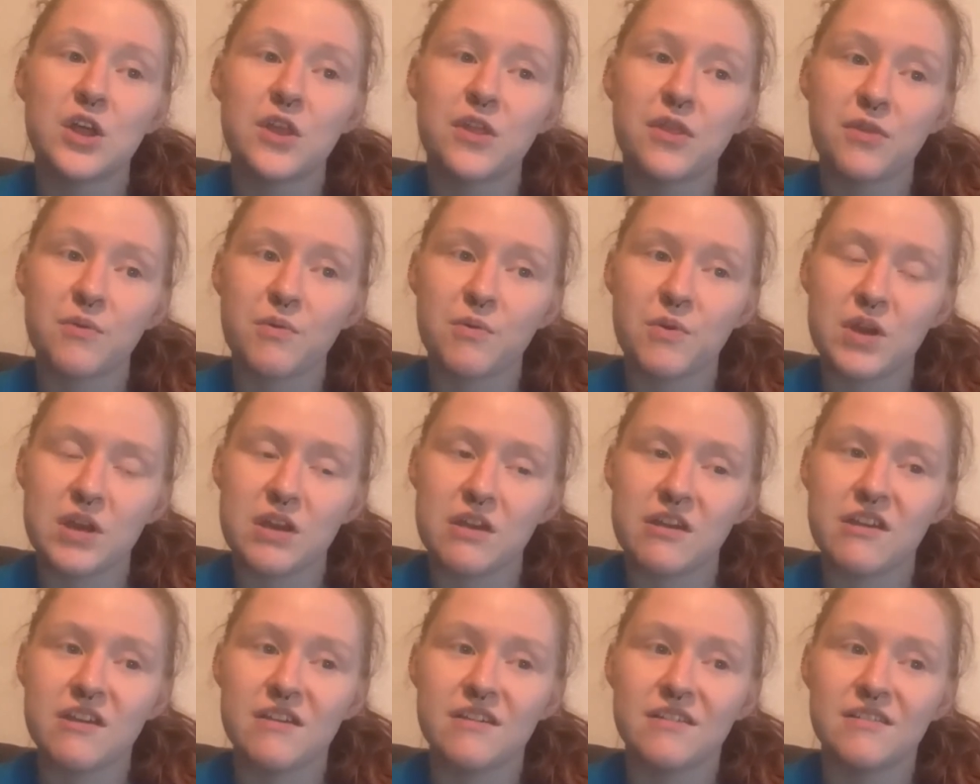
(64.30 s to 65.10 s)

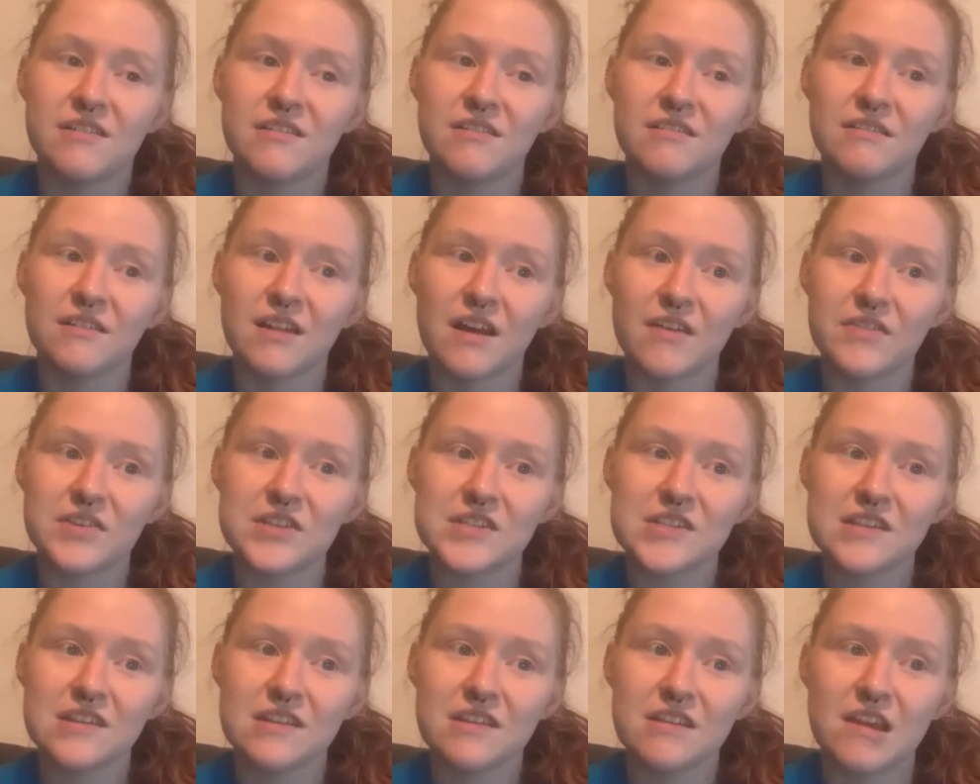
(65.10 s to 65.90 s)
Three, Love is
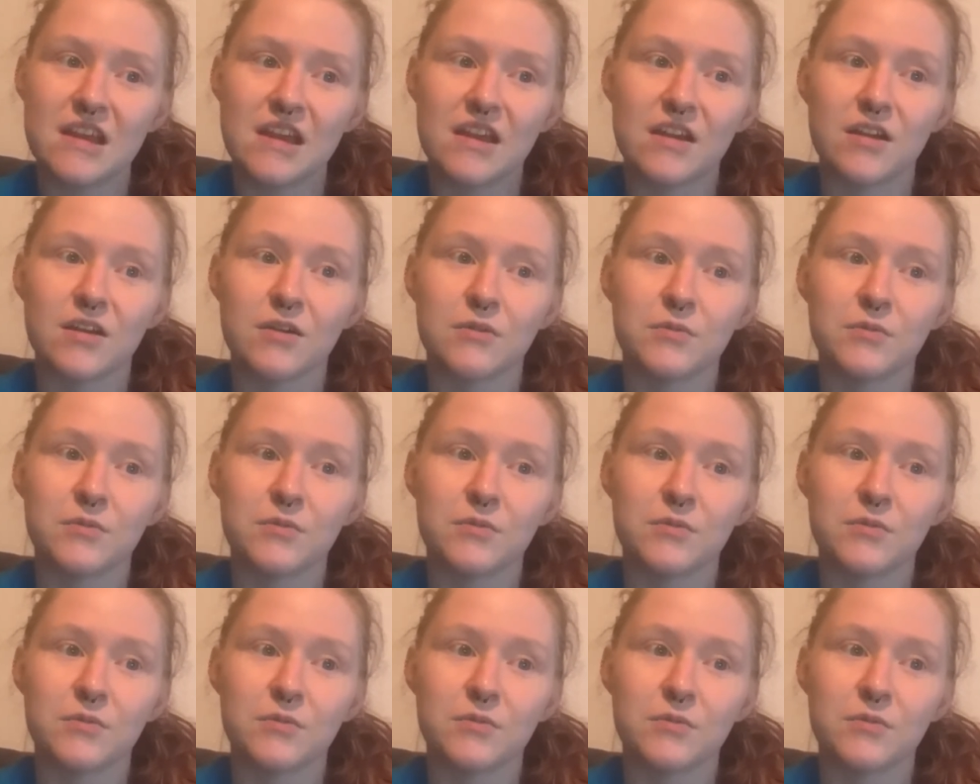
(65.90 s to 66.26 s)
in the Air.